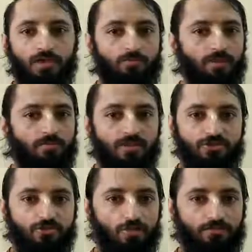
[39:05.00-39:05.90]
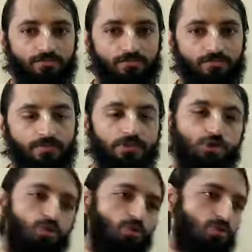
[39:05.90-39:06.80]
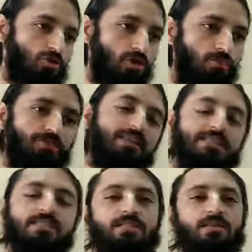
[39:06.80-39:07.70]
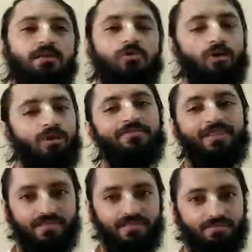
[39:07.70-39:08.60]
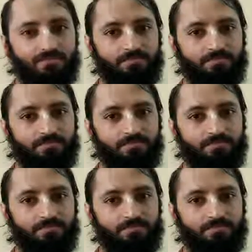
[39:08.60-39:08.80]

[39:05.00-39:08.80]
Brahmana's job. He should do job of his qualification